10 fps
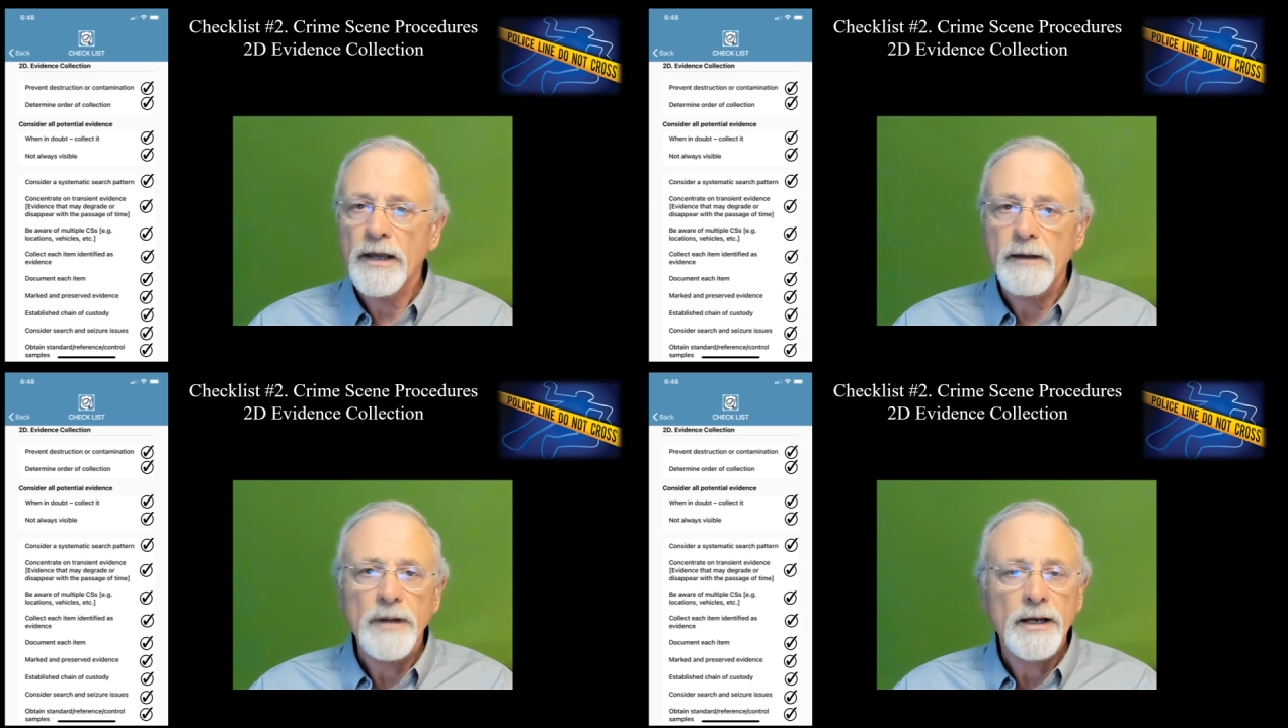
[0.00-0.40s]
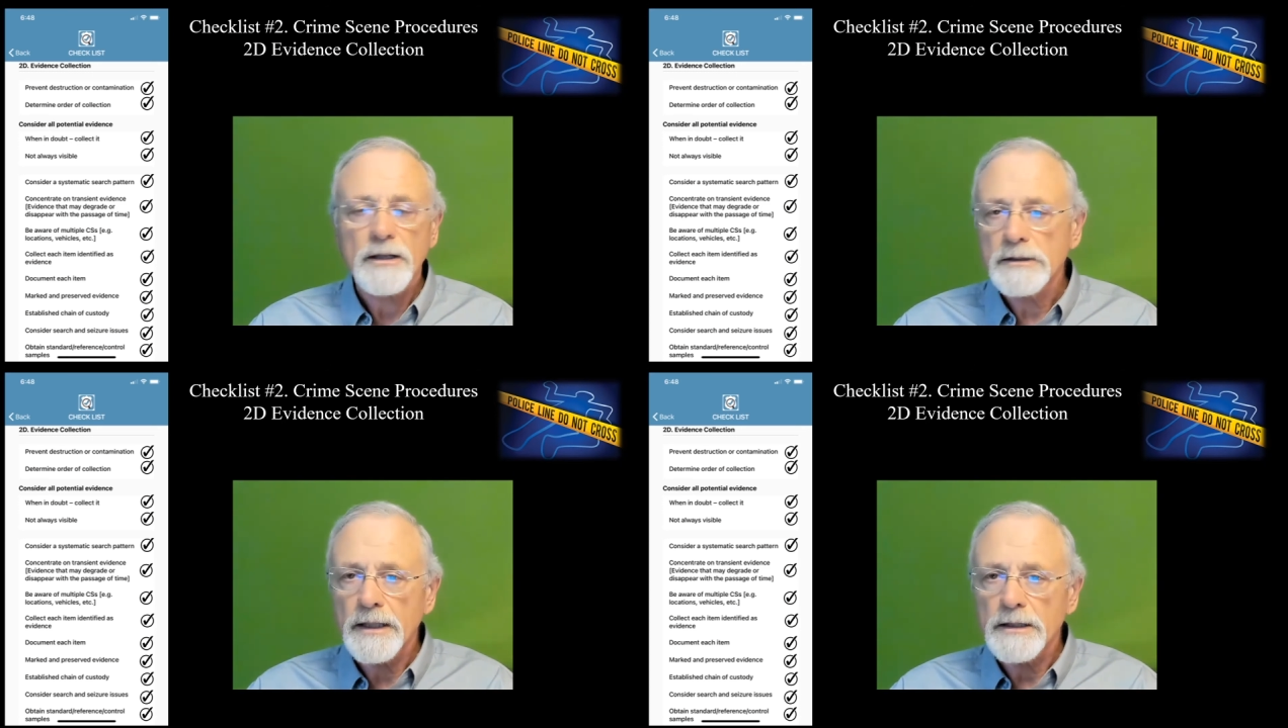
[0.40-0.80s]
a
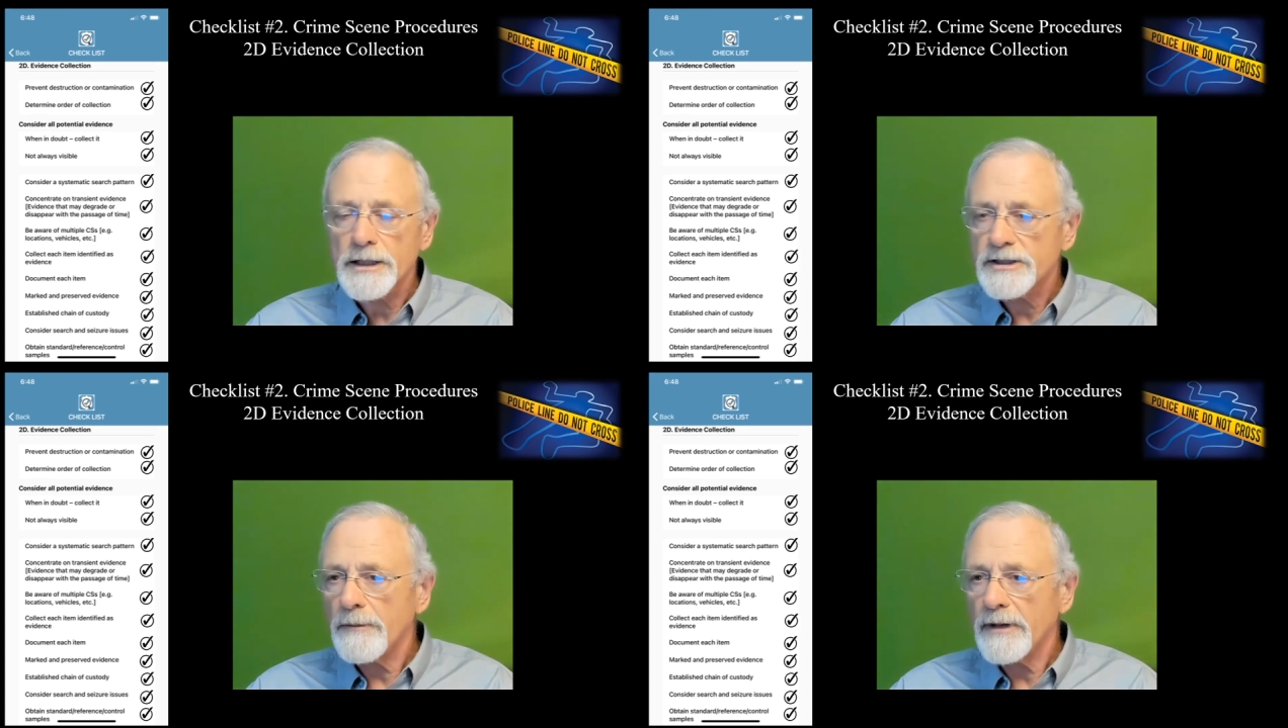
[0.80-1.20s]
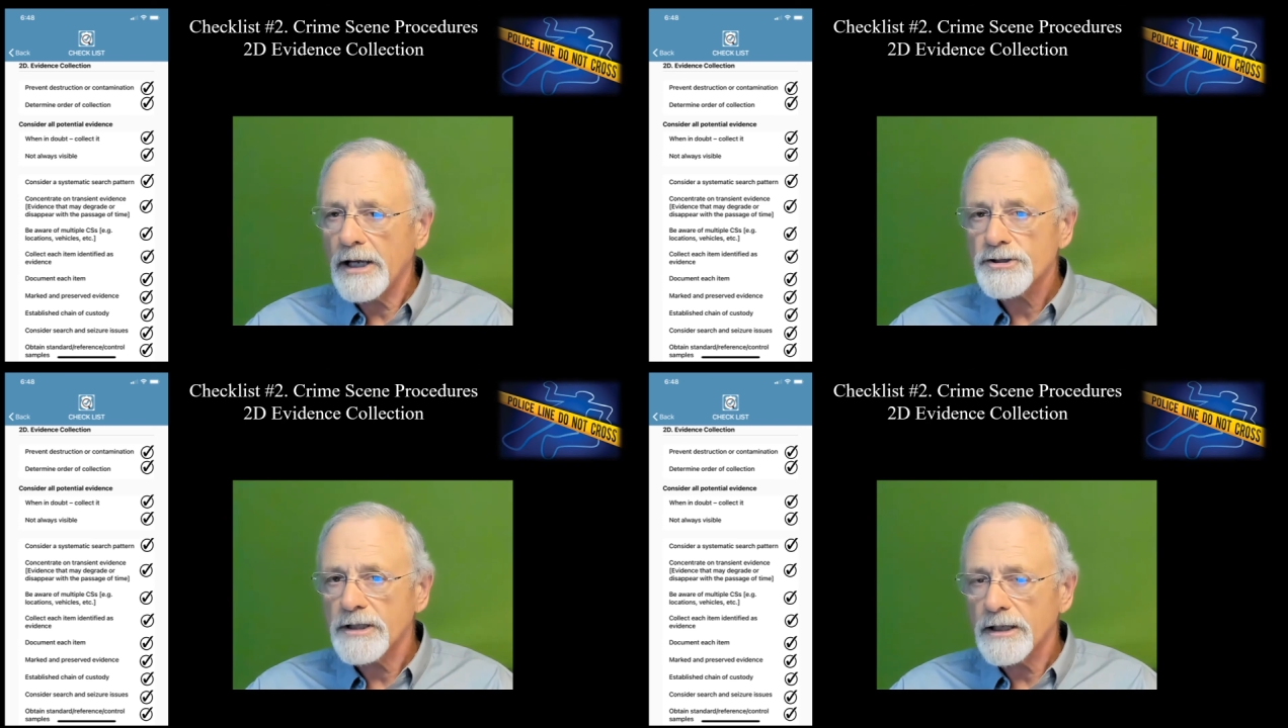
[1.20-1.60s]
medical legal
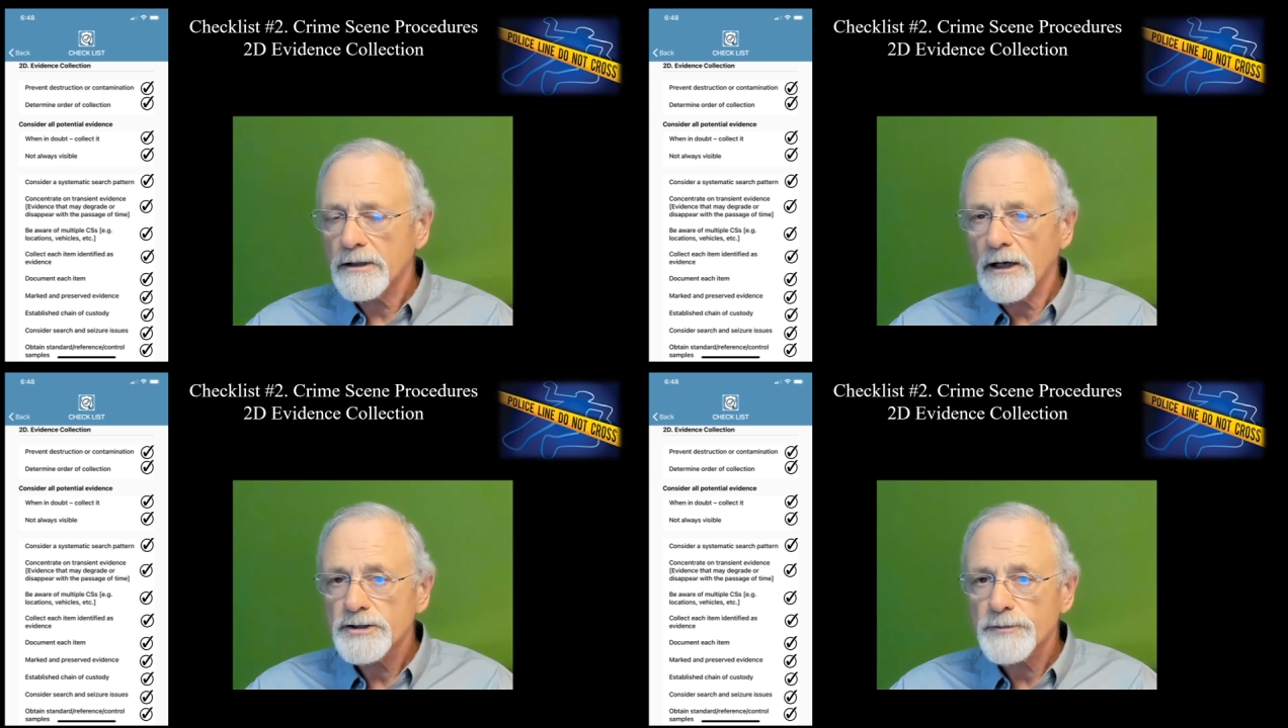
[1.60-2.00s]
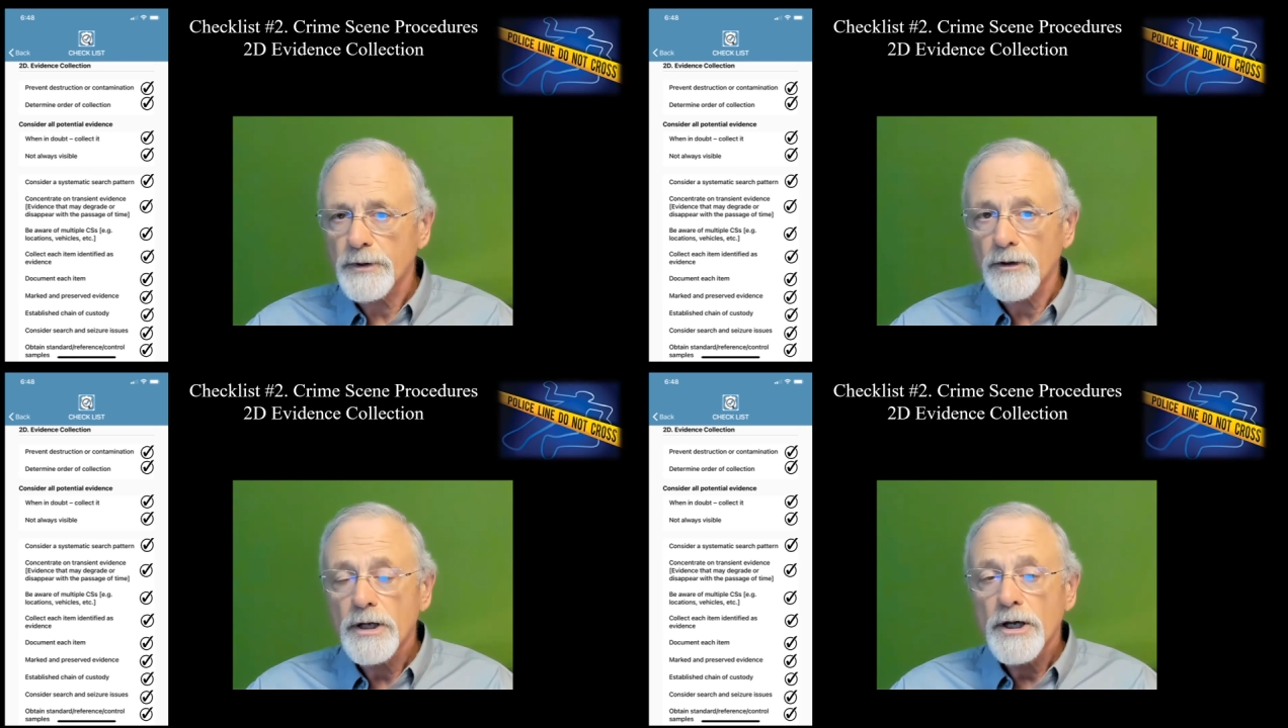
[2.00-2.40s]
examination at the
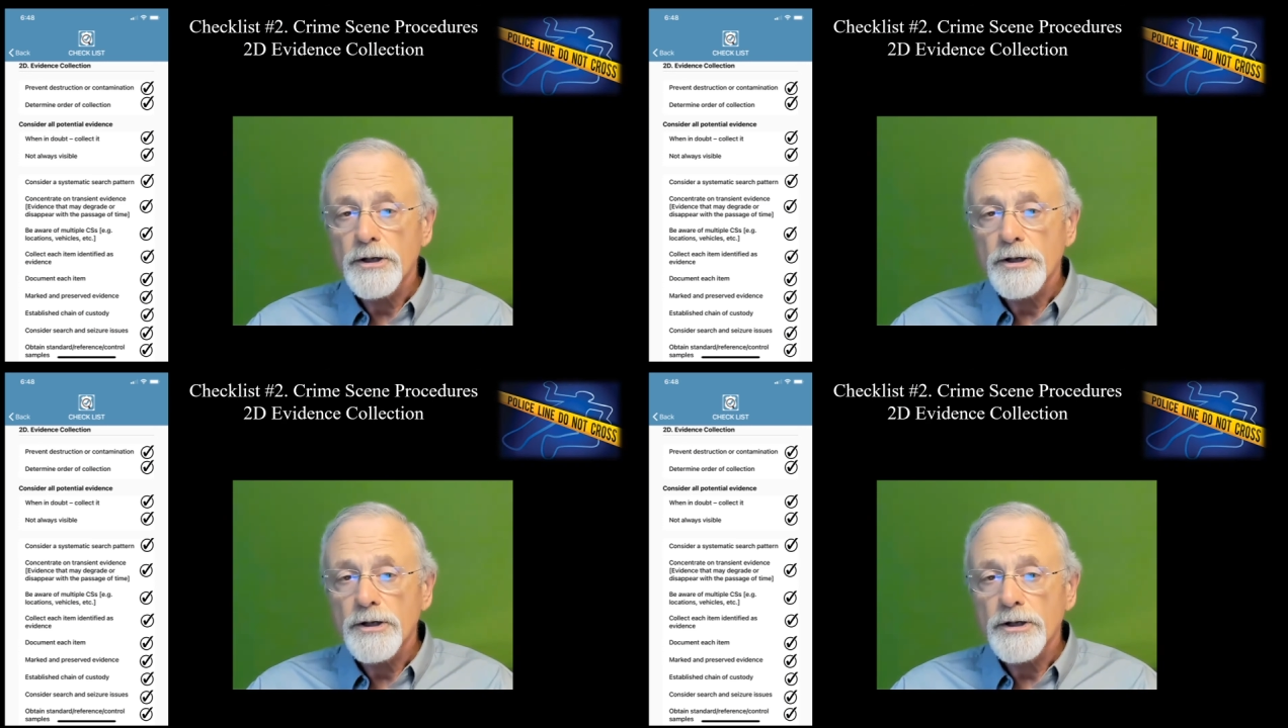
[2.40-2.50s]
hospital,